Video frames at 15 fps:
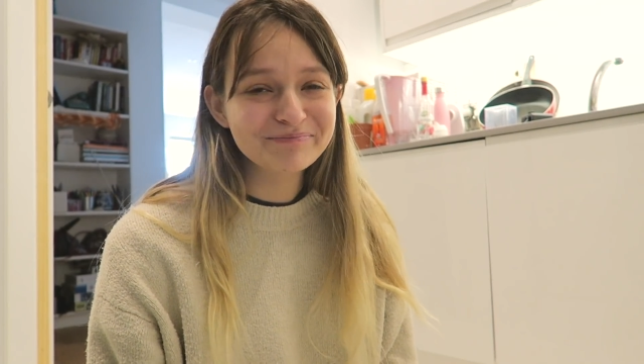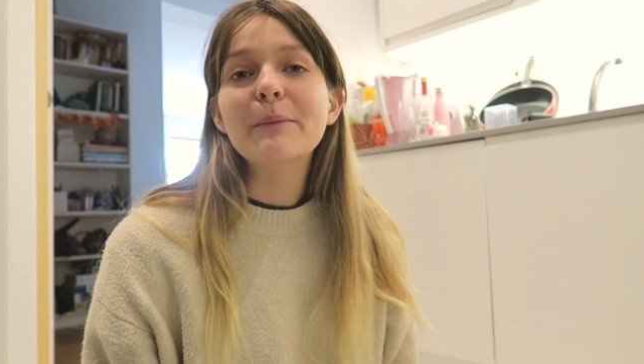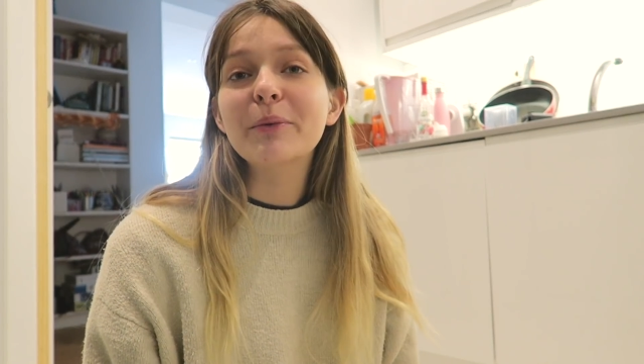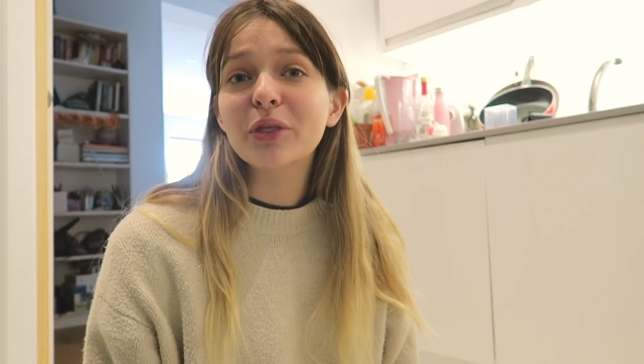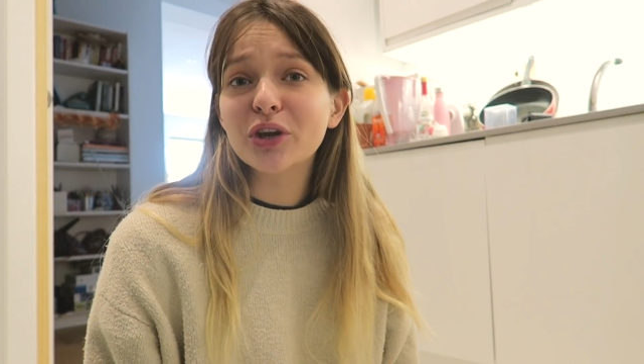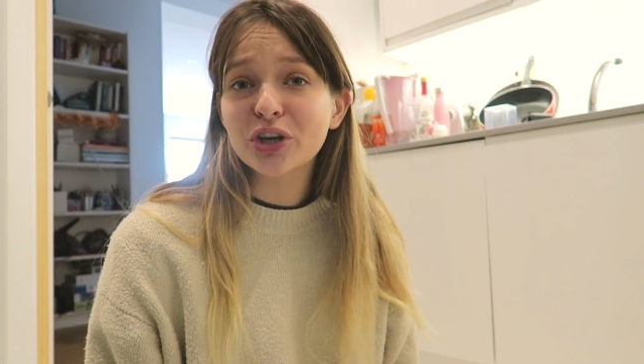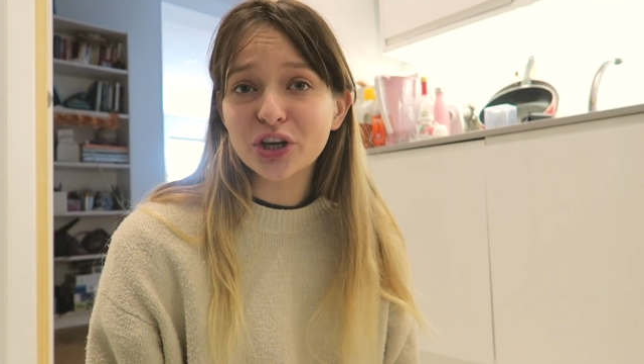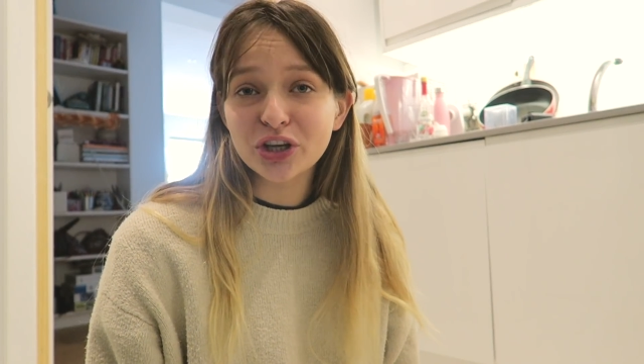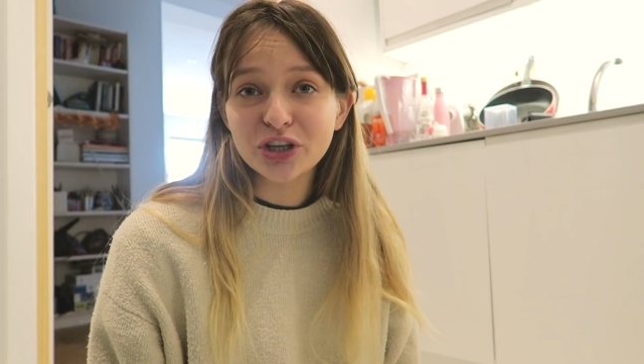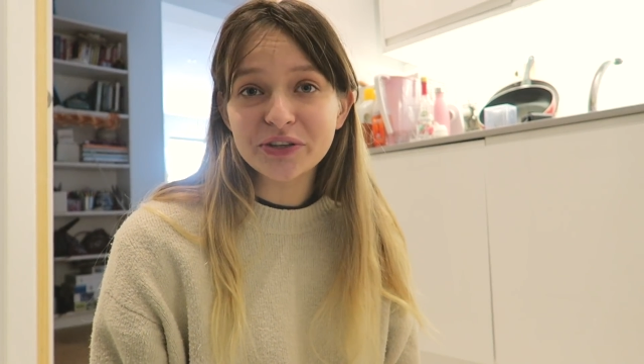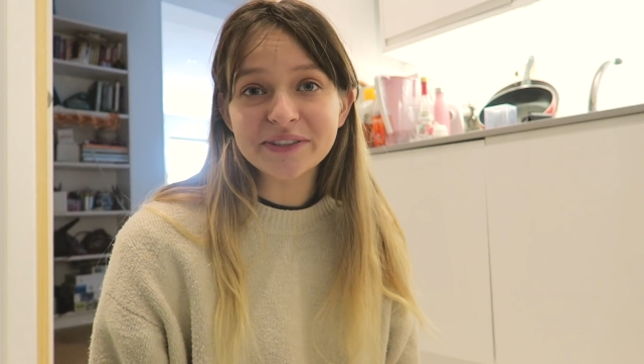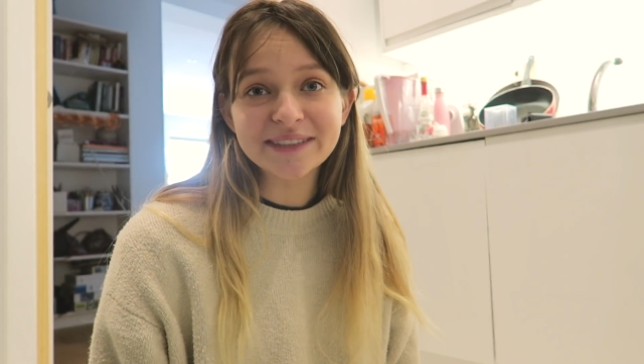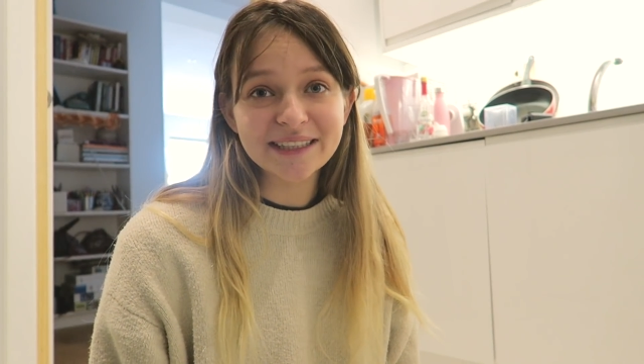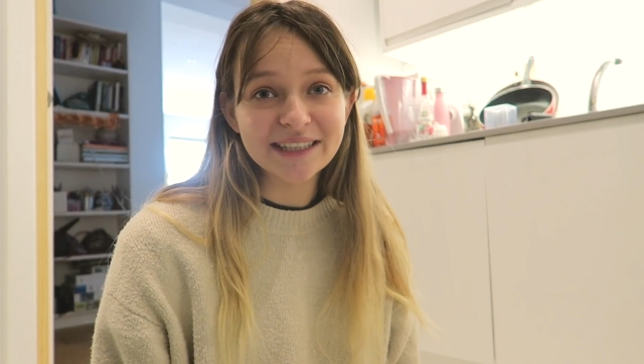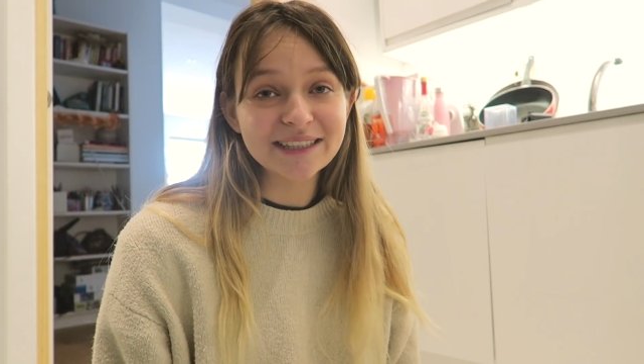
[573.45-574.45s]
But the good
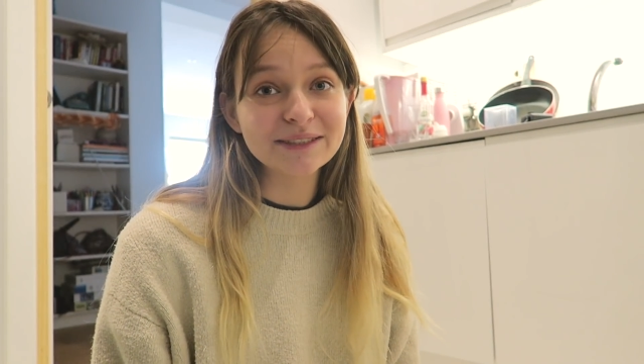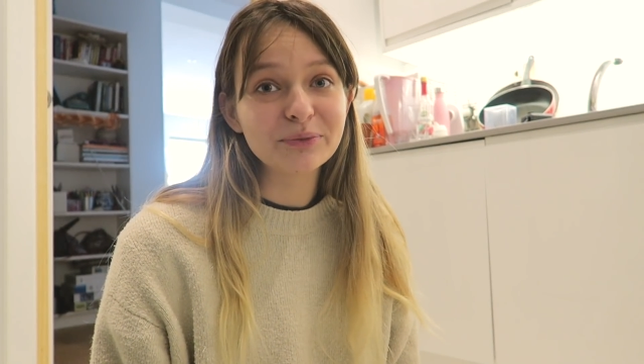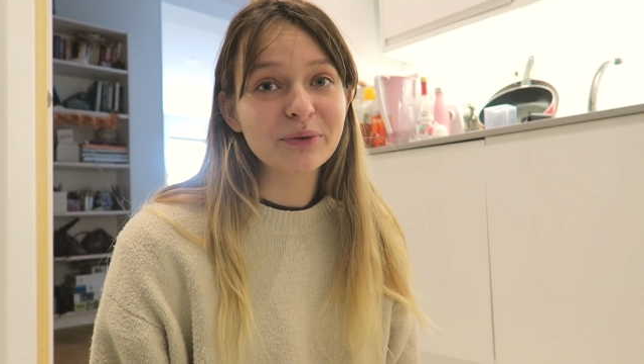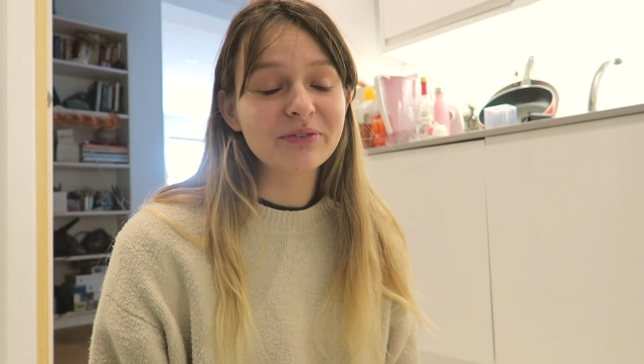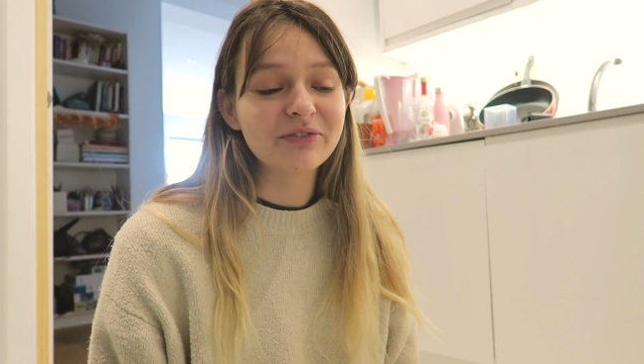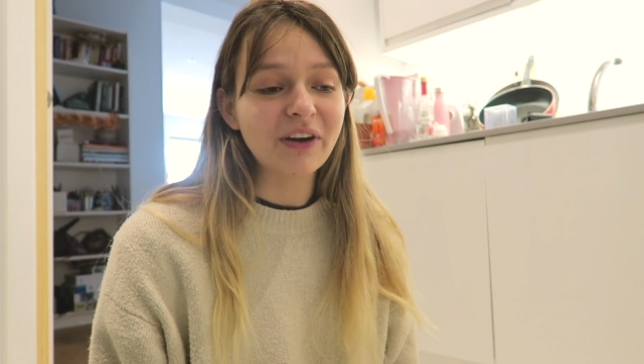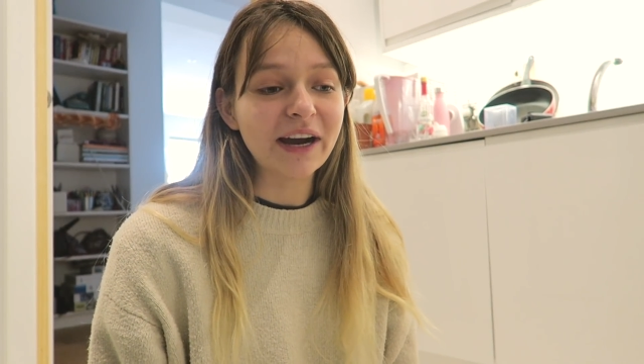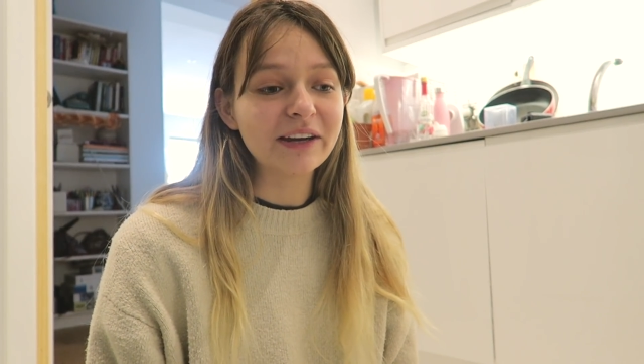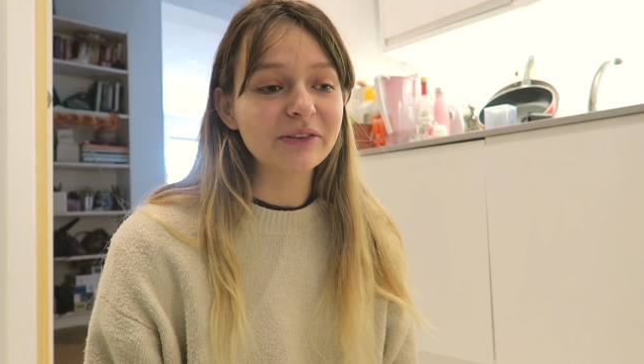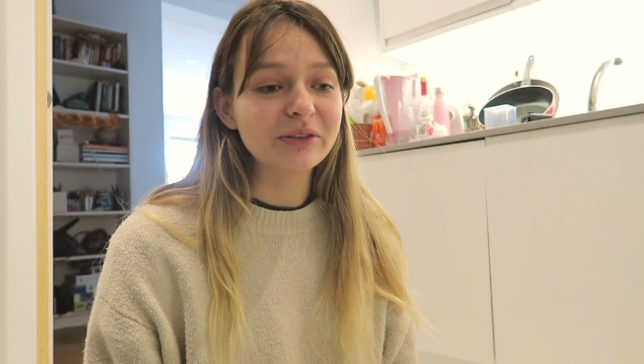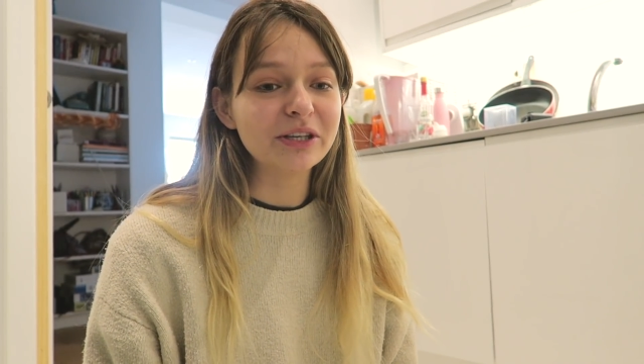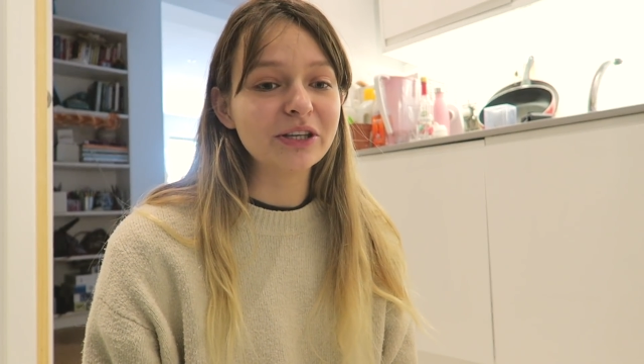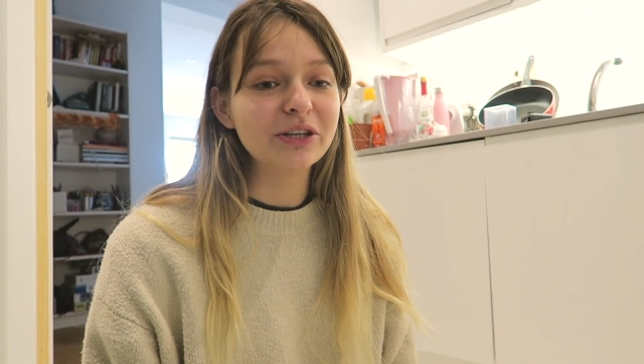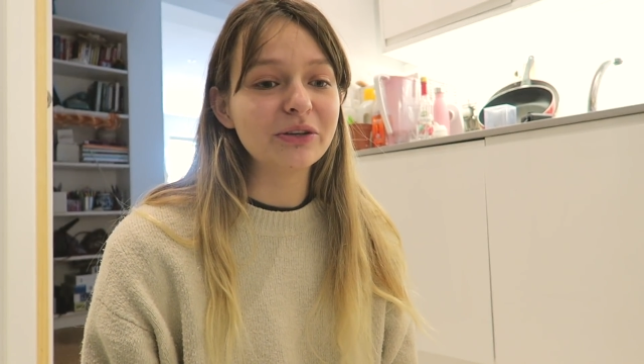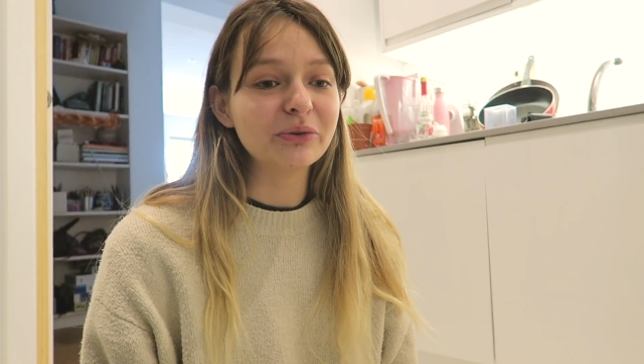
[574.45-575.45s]
news is we
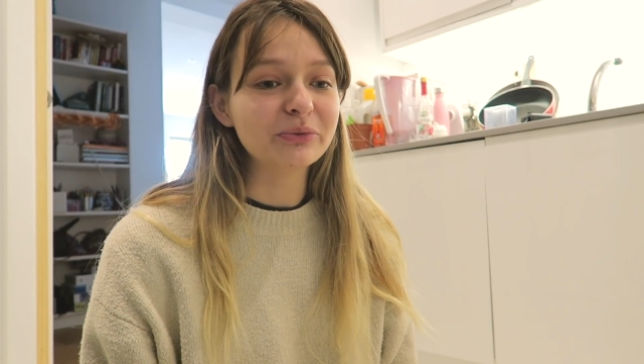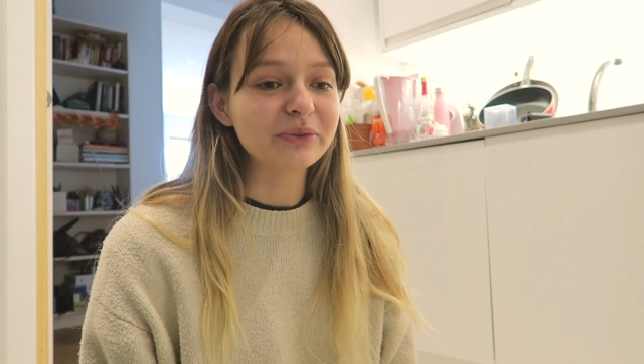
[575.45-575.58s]
finally